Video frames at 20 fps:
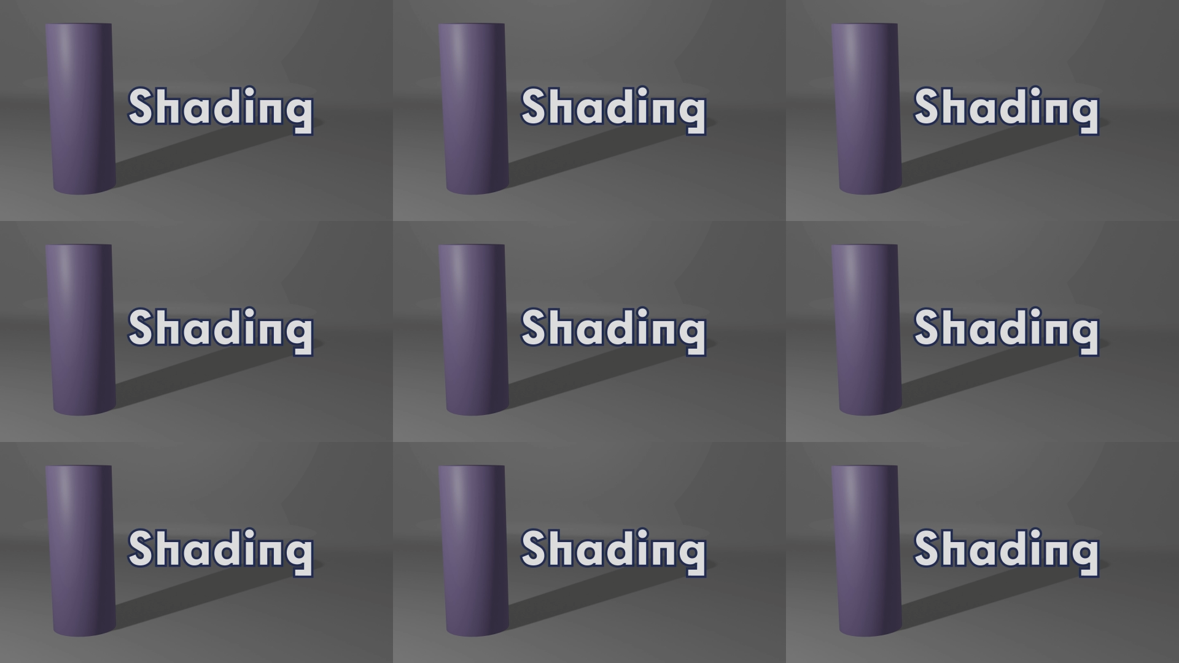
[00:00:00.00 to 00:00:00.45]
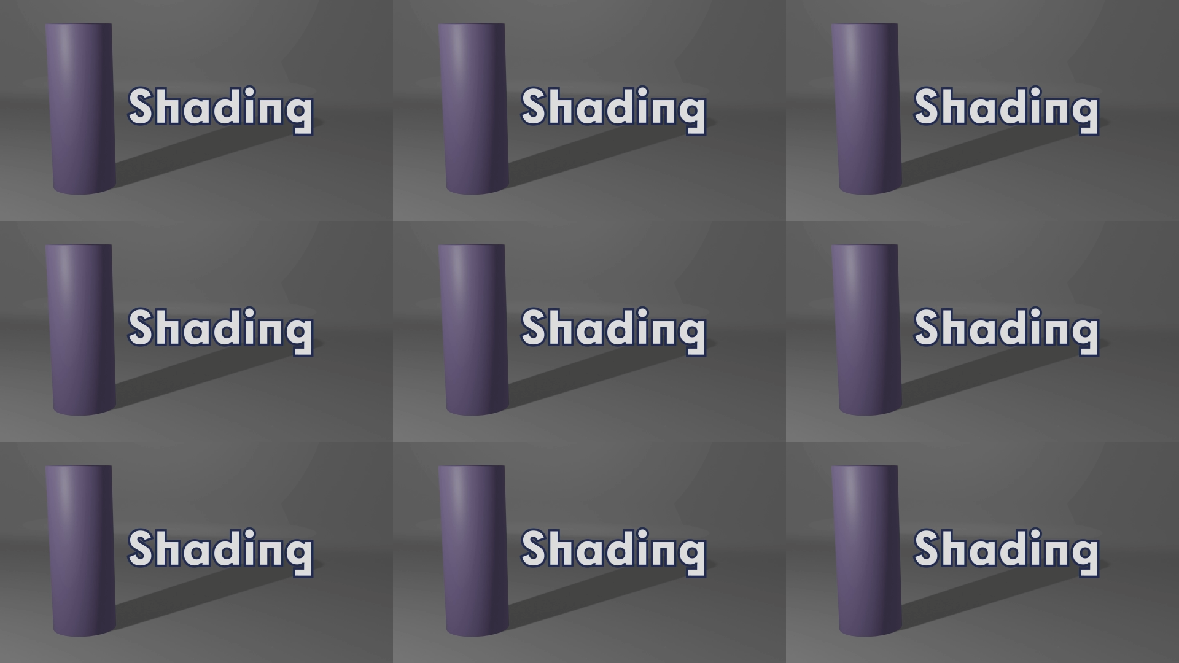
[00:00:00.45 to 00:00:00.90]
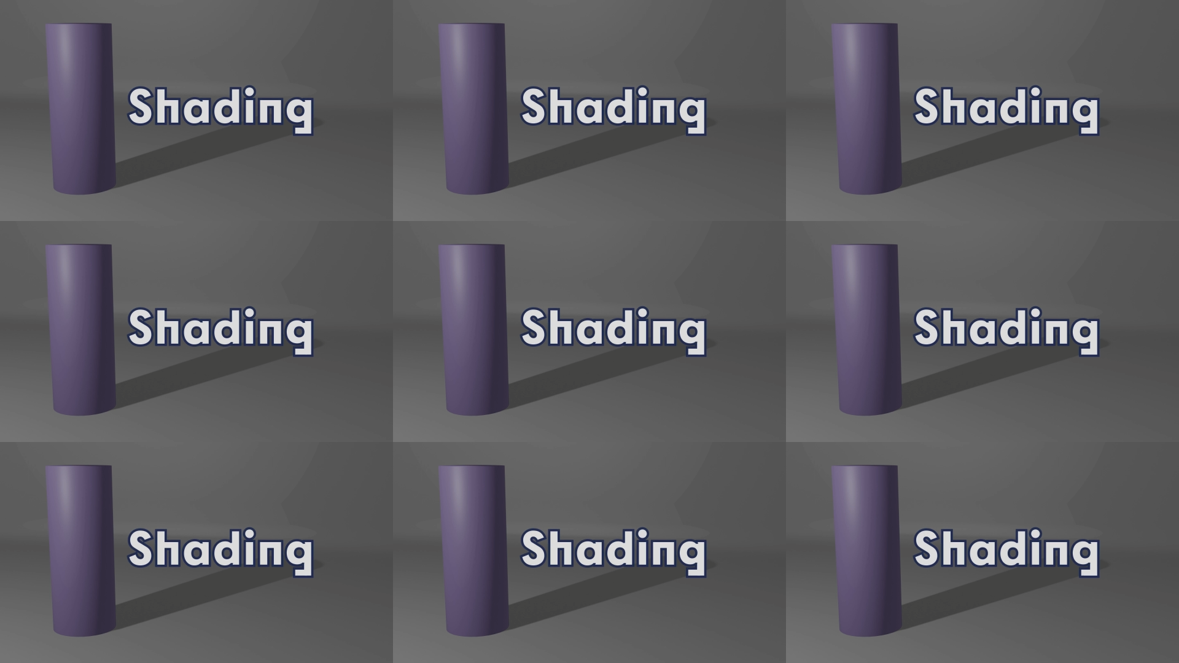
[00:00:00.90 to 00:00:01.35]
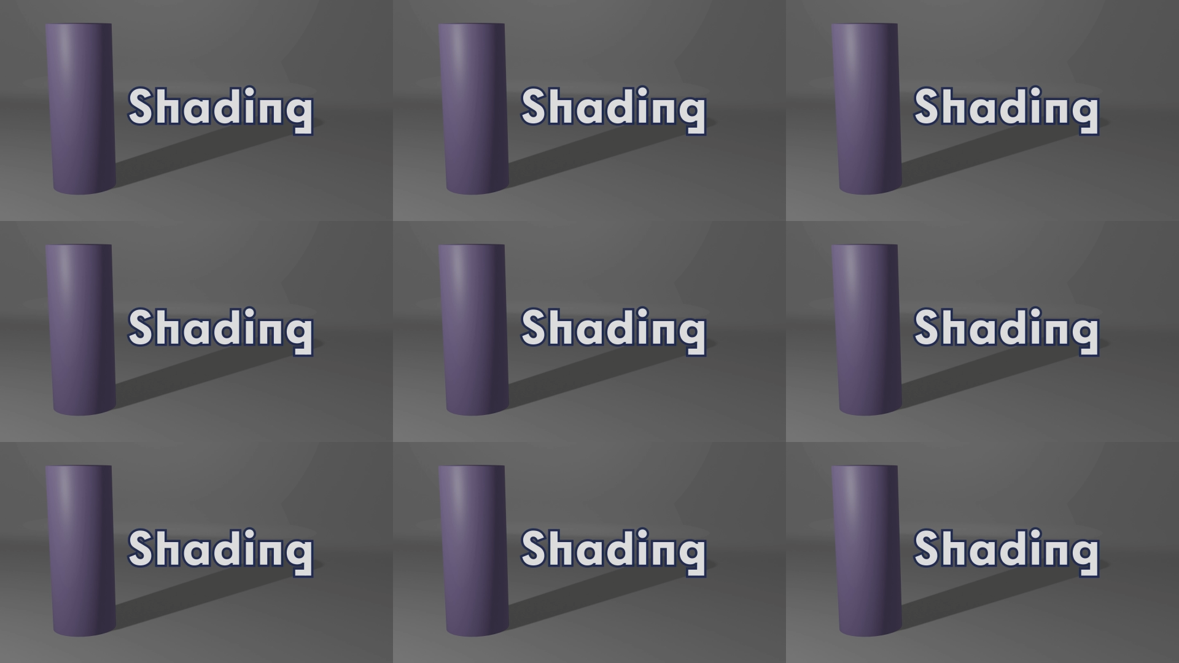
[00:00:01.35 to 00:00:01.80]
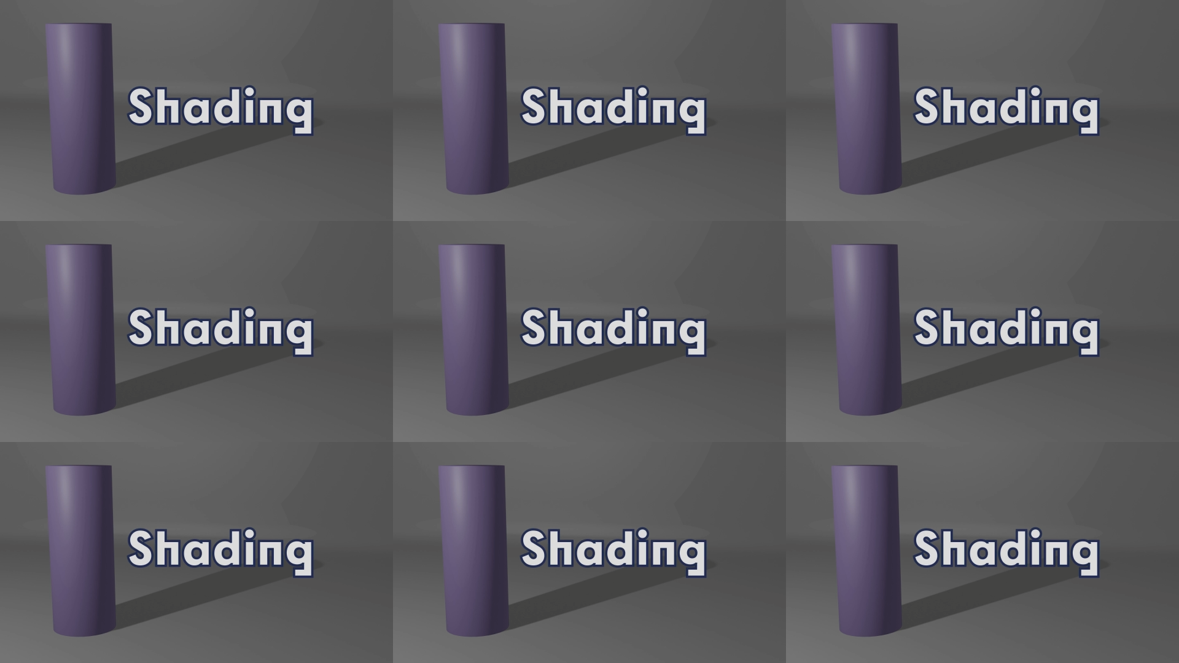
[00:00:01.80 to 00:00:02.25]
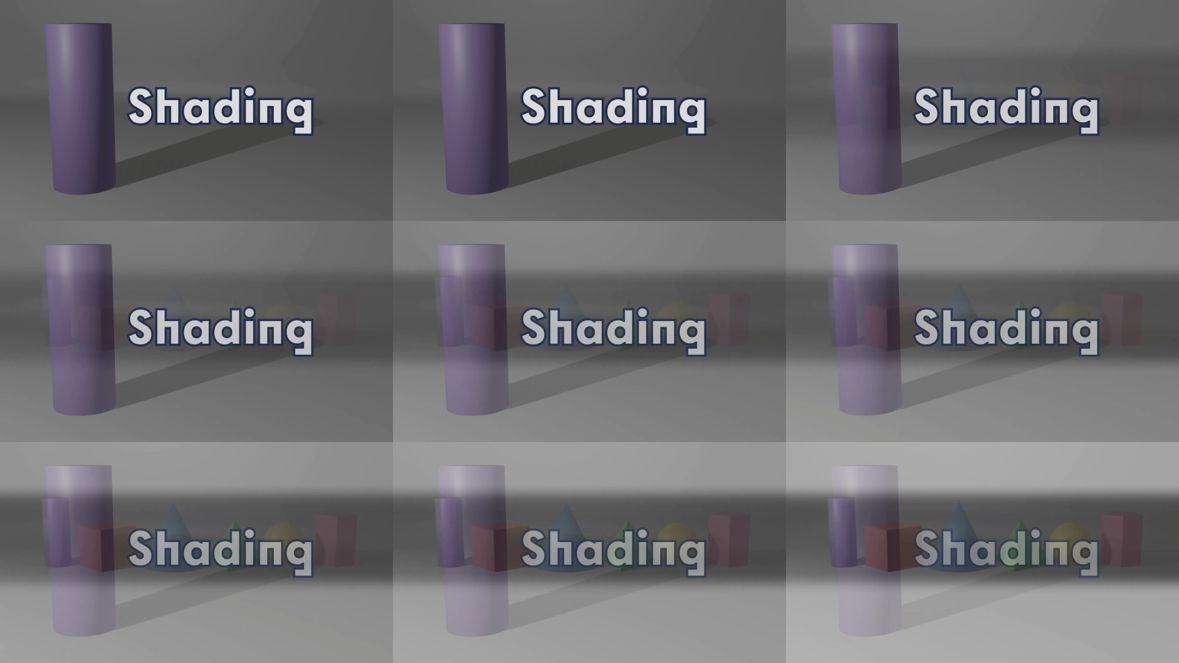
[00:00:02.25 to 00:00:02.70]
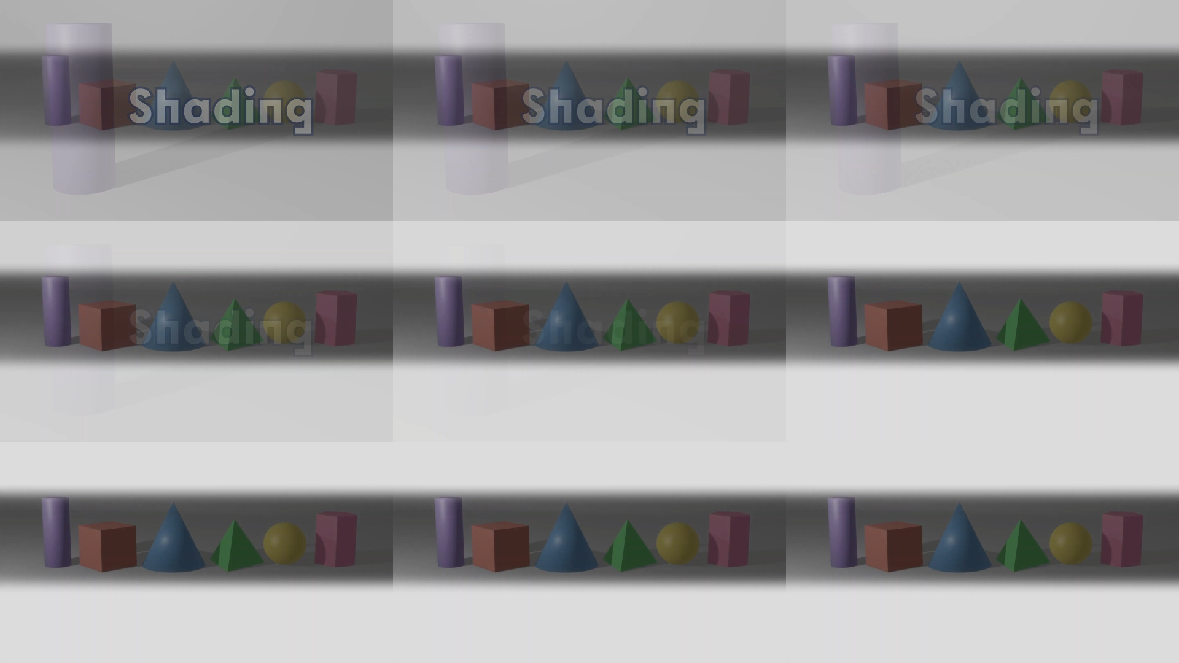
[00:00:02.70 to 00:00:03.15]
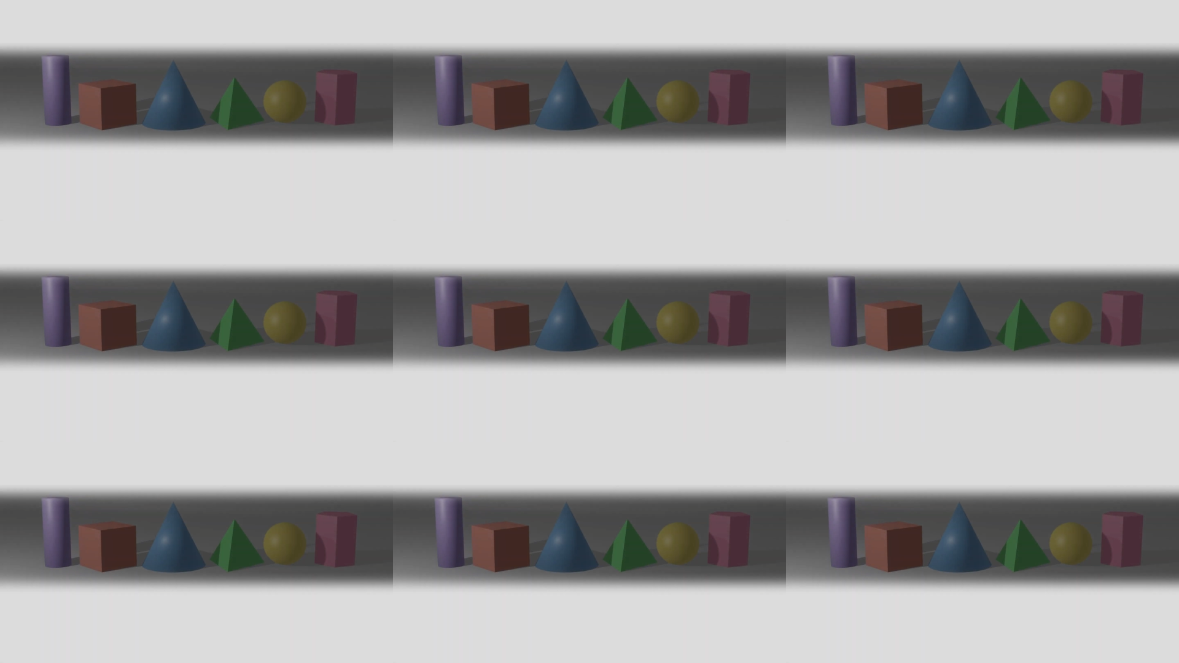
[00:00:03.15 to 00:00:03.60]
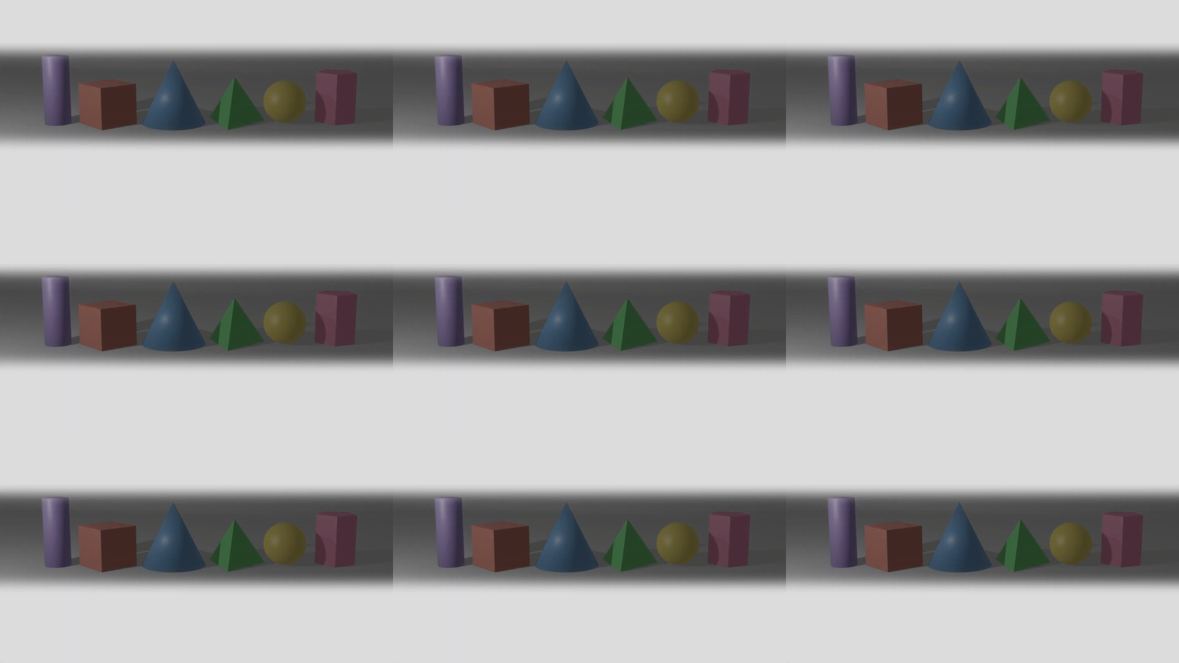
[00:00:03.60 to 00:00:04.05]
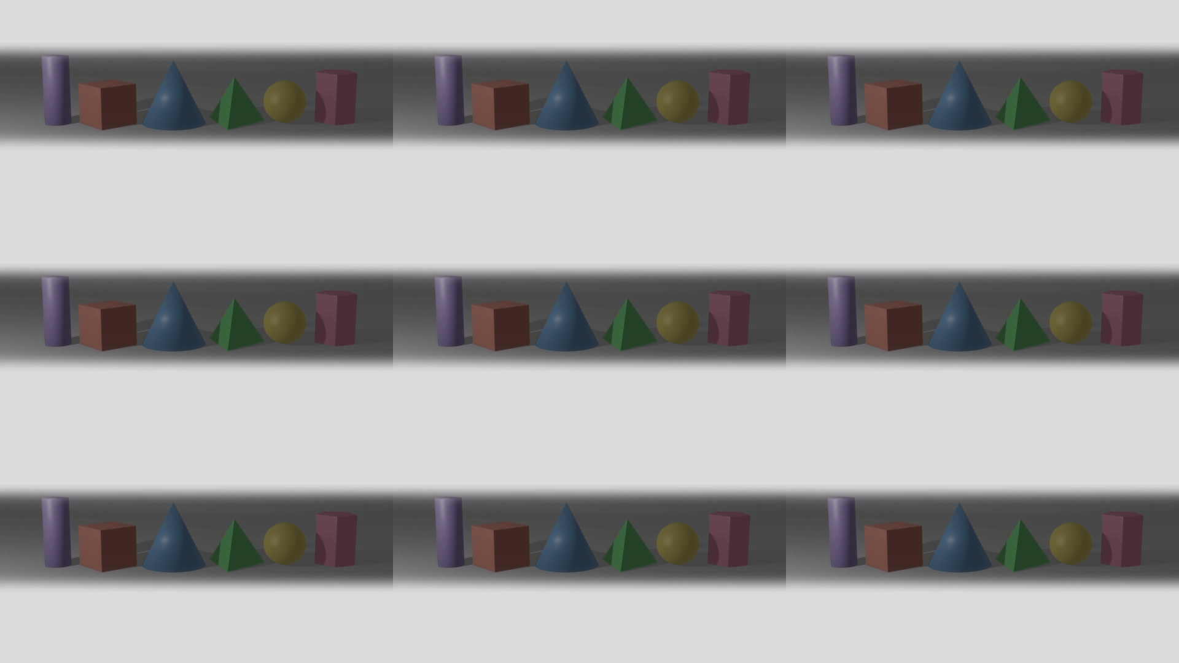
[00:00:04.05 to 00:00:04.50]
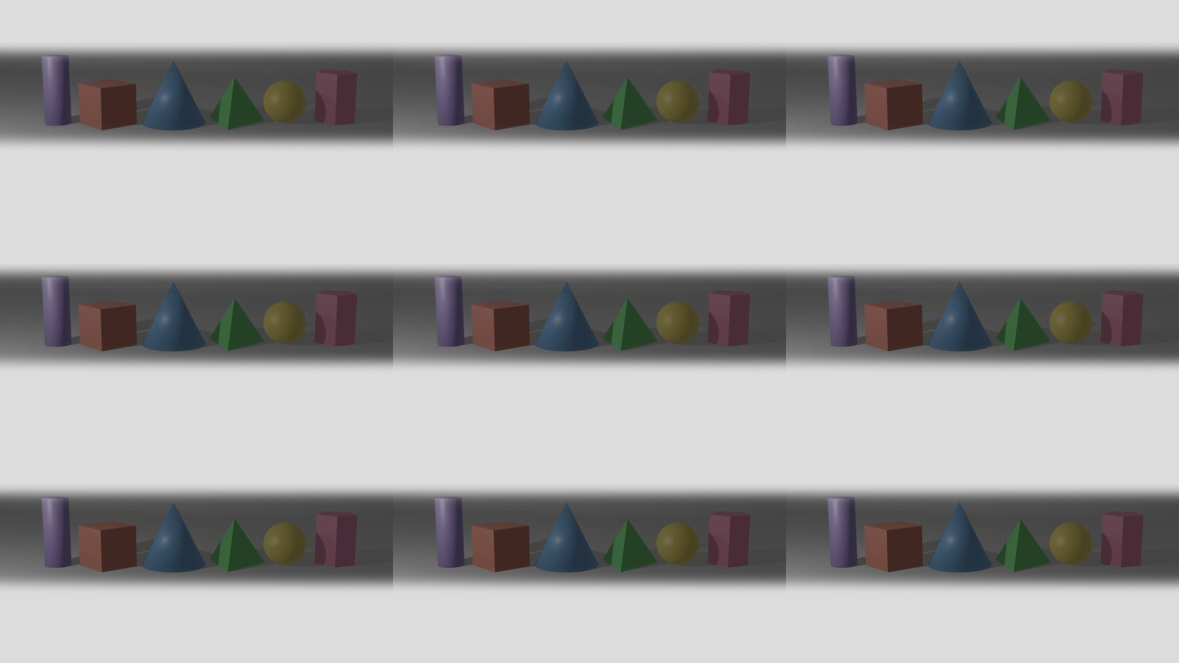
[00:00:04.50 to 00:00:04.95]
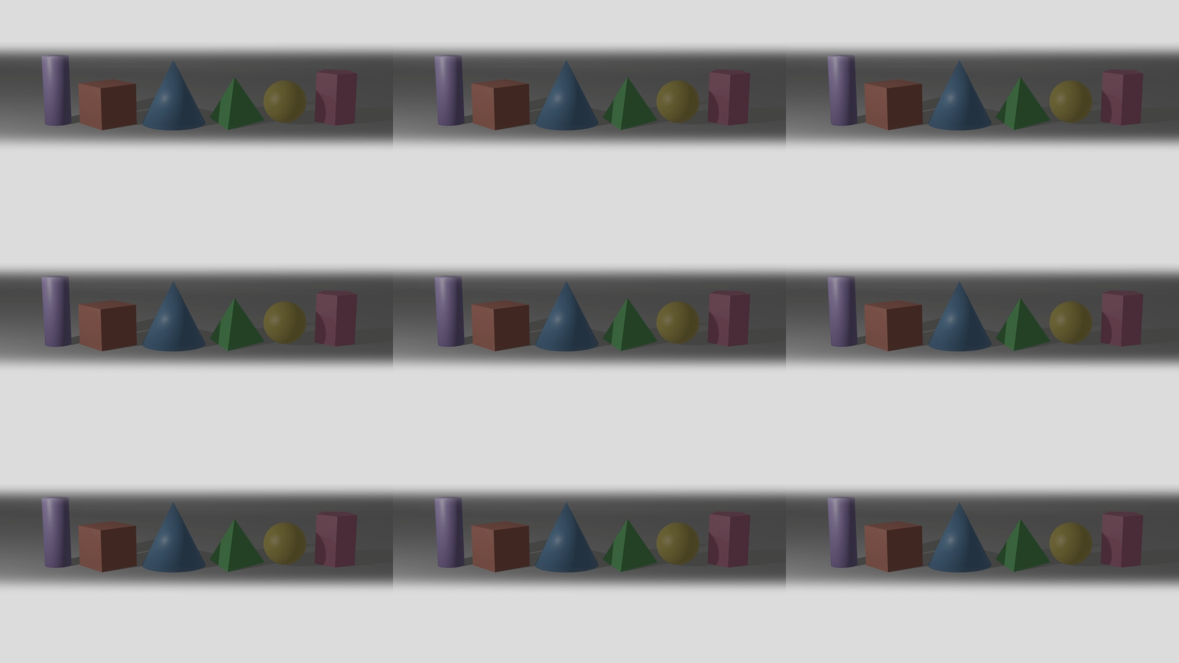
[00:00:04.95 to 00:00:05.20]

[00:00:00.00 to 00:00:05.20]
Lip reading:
[unreadable: no face in view]